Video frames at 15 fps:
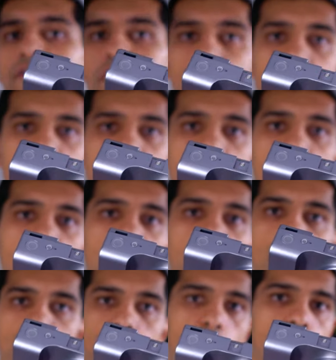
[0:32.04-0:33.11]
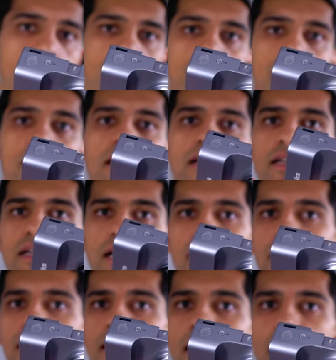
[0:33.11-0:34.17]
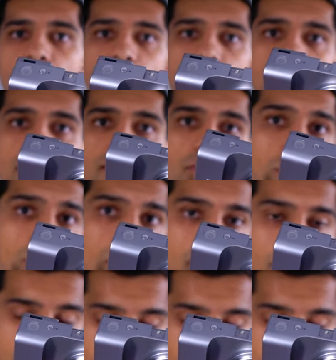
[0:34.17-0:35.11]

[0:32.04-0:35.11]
focusing, exposure, color, and more.